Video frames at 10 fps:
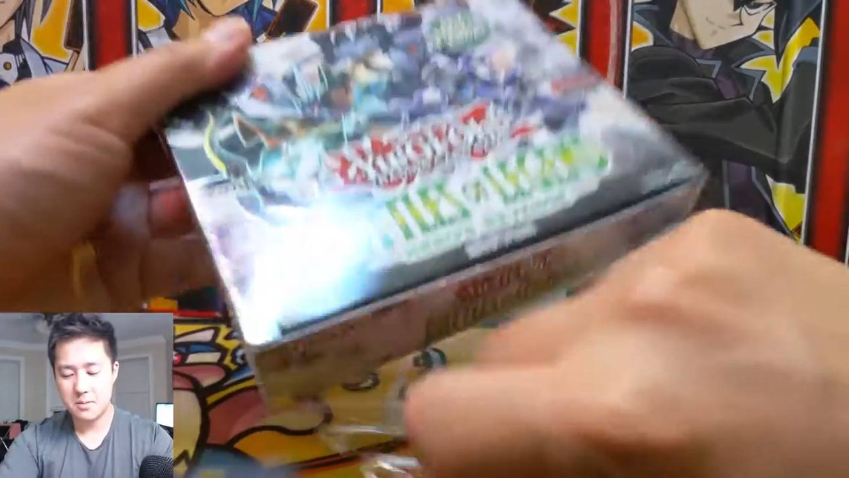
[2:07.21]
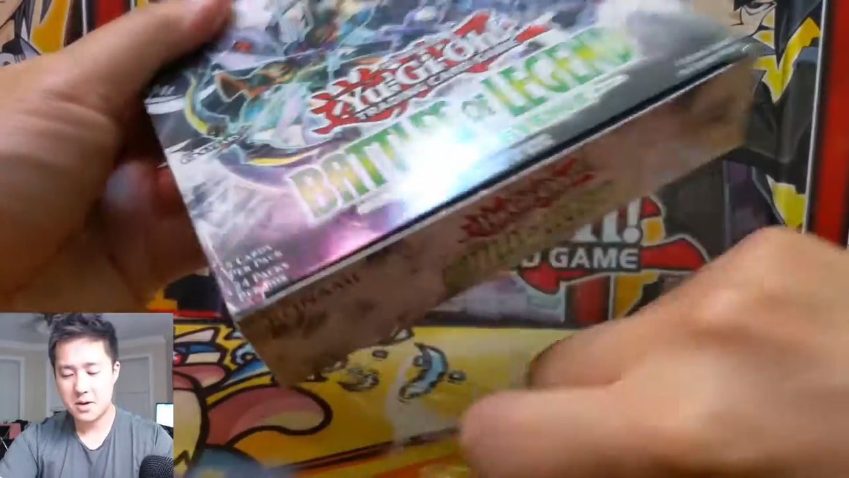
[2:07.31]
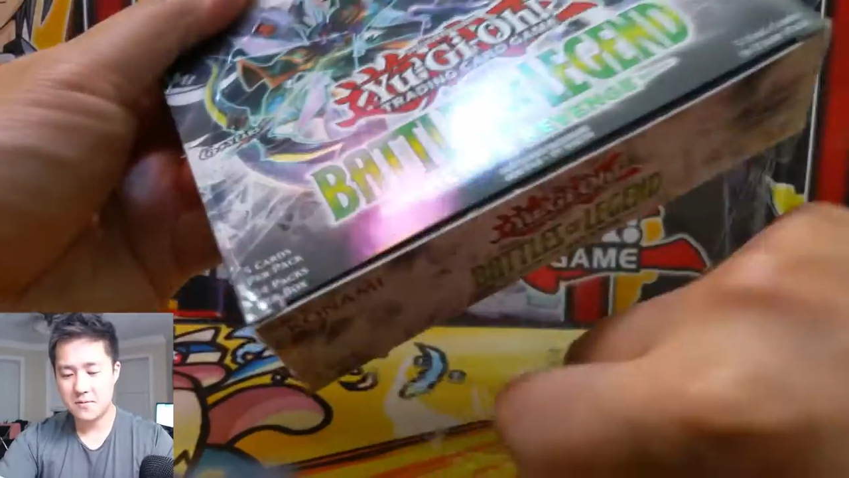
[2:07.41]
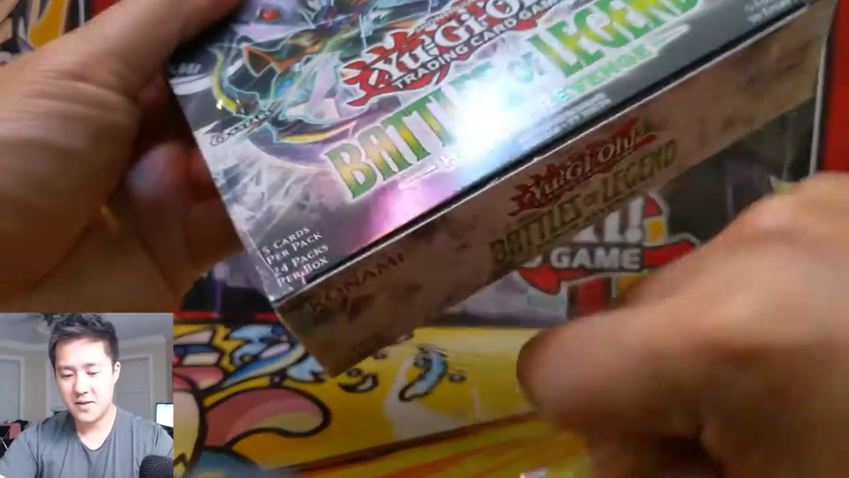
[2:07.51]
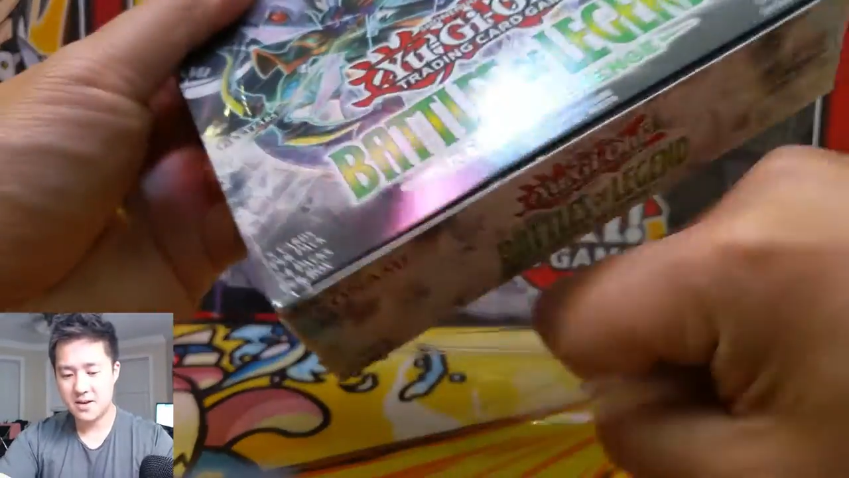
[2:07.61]

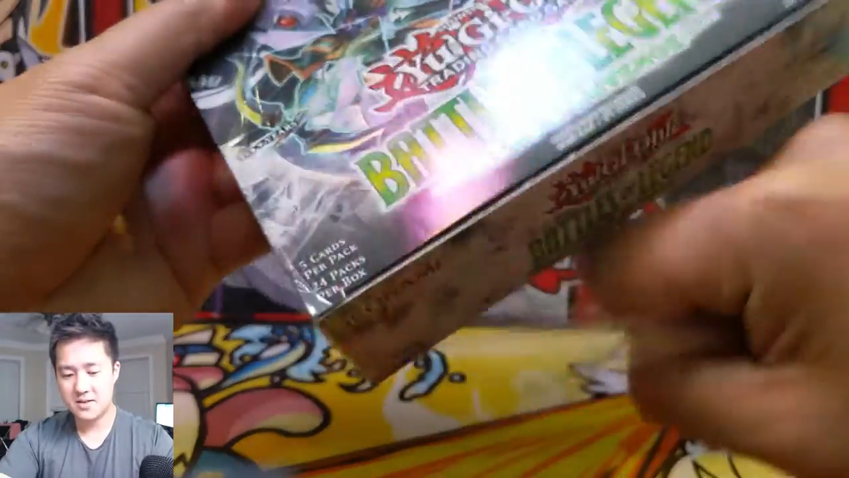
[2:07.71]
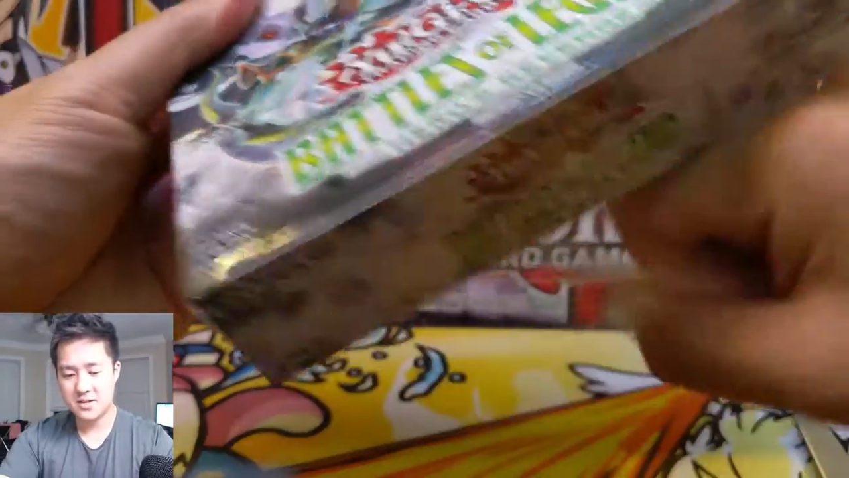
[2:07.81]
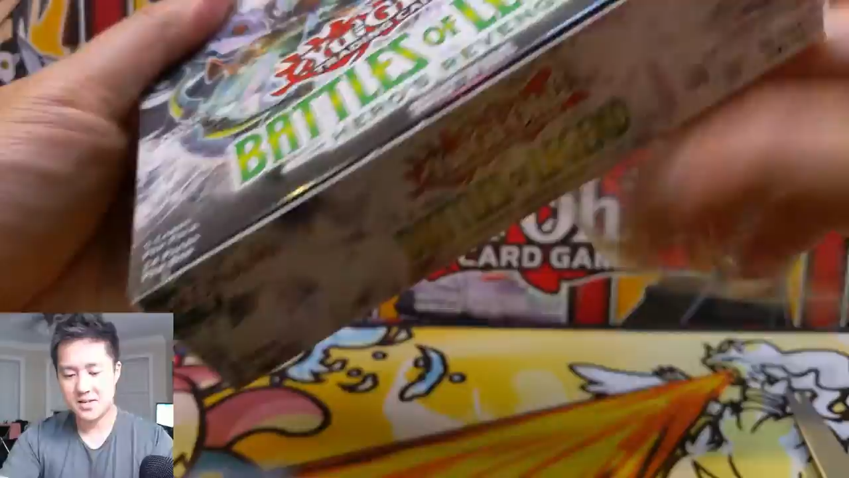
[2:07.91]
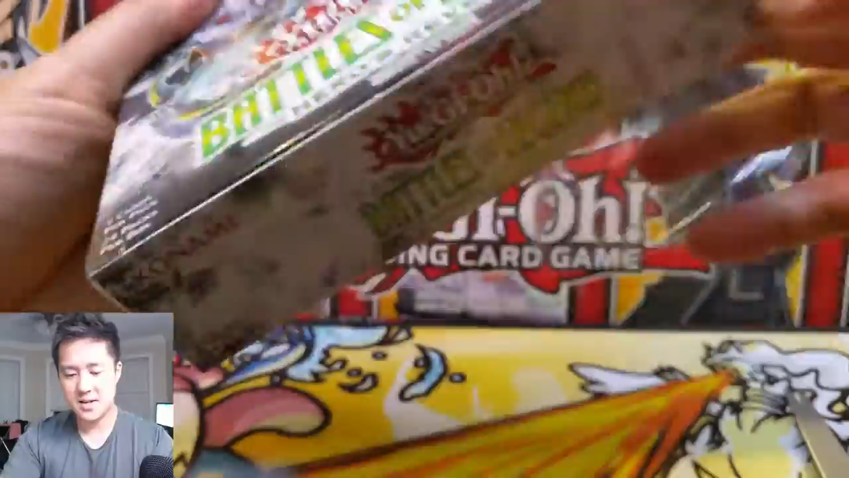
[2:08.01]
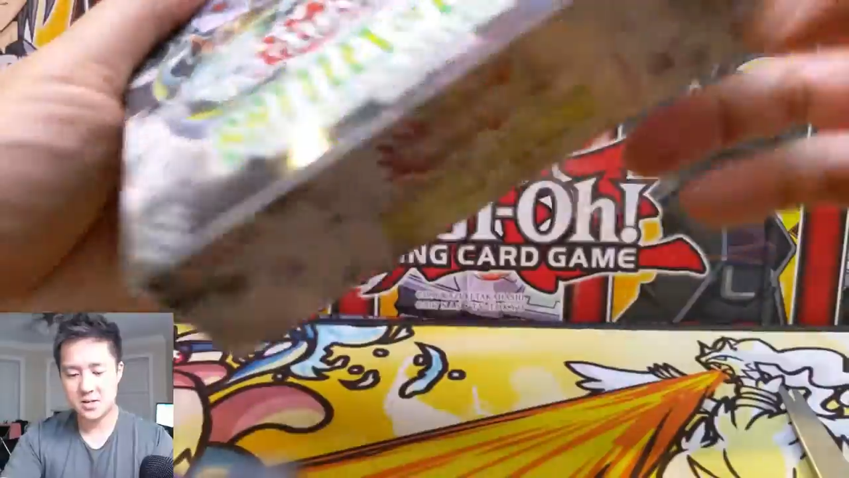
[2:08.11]
Big fan of
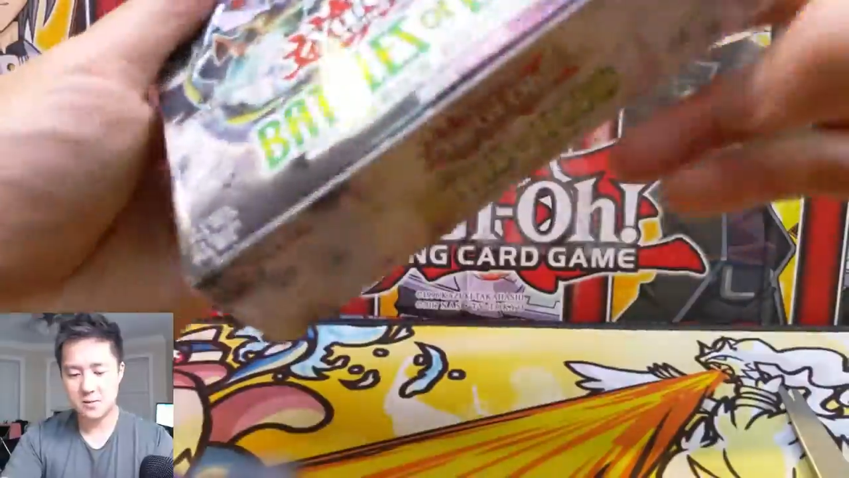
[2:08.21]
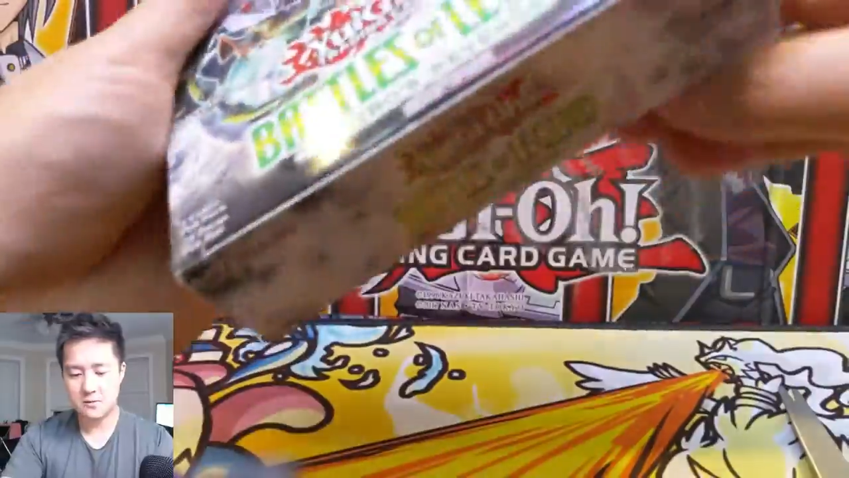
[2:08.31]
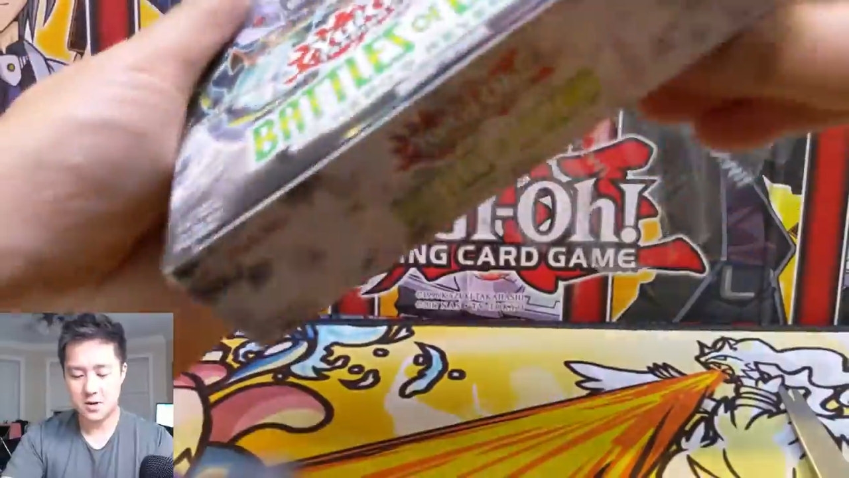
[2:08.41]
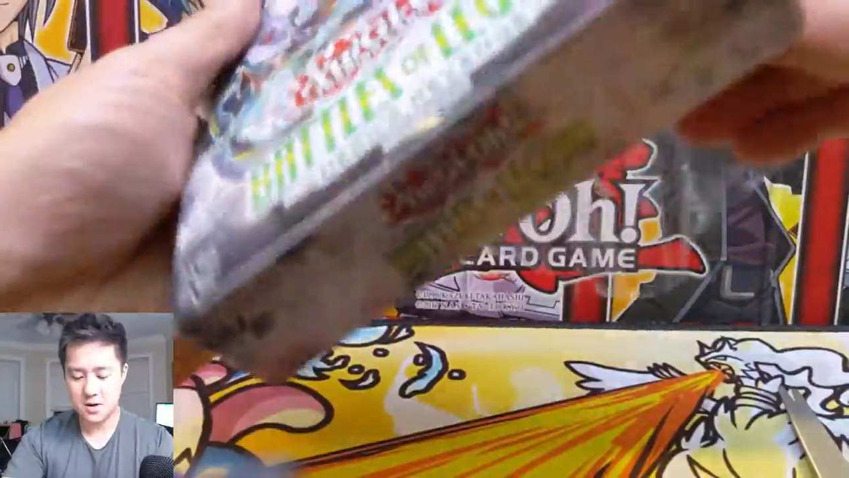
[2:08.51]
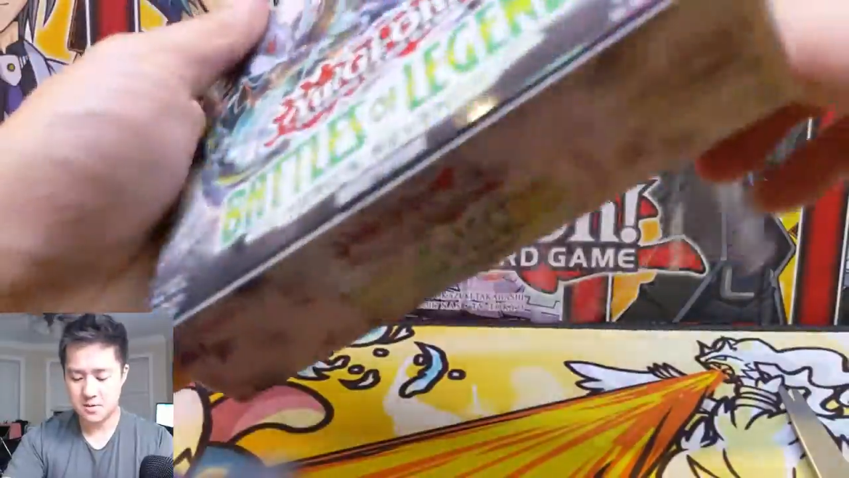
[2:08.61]
this set so
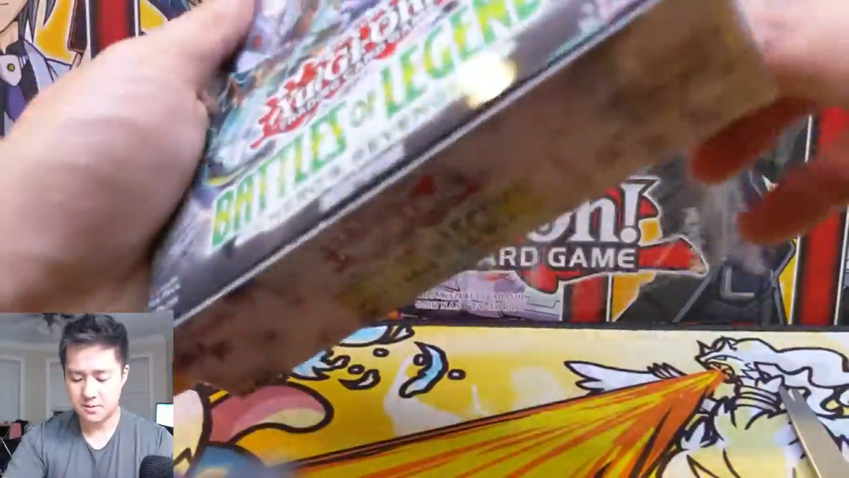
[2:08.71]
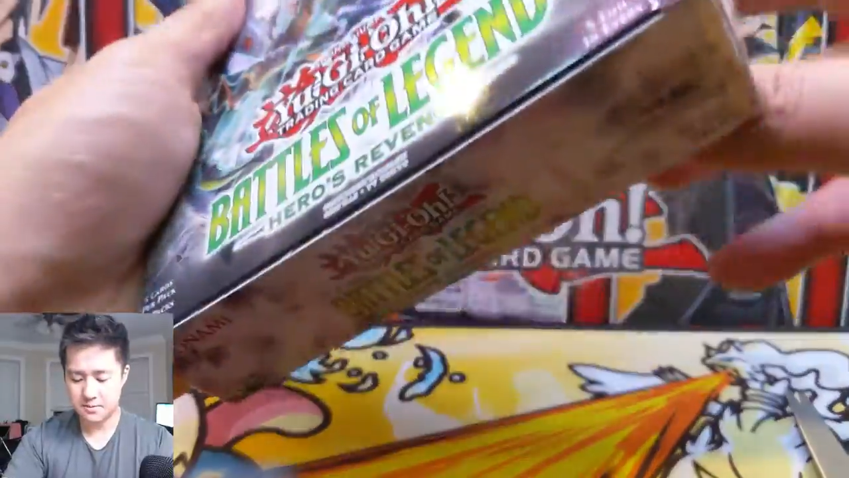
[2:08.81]
far.